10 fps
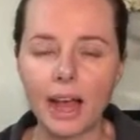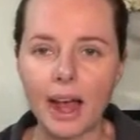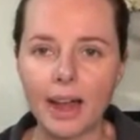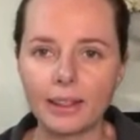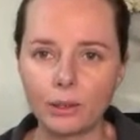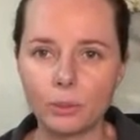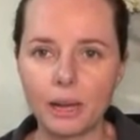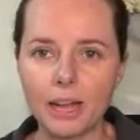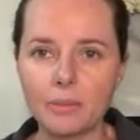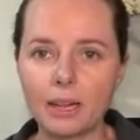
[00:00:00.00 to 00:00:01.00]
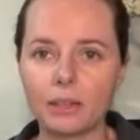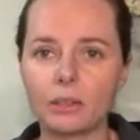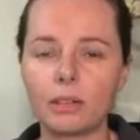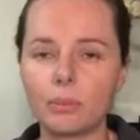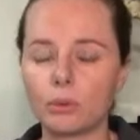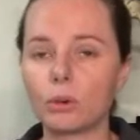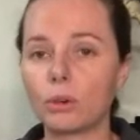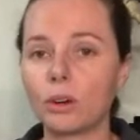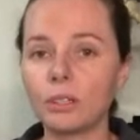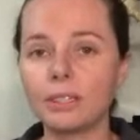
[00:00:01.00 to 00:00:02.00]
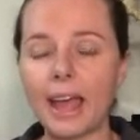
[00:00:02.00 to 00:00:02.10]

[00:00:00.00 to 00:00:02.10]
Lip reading: at Little Man, my little Labrador cross,